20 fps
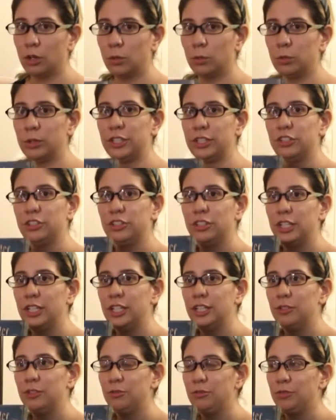which
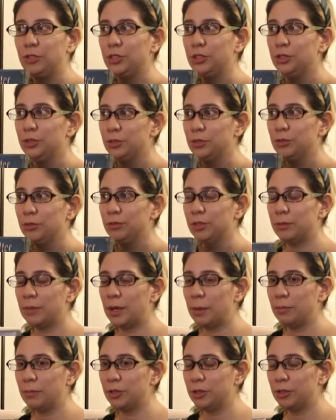if you
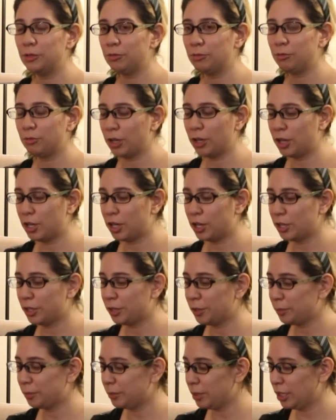remember
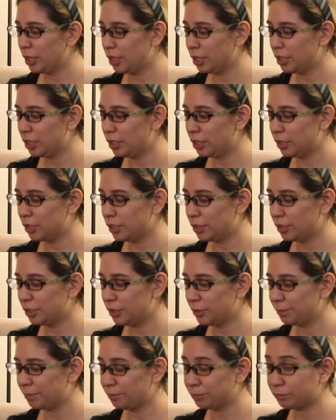from
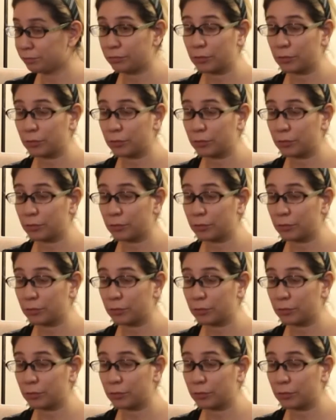um,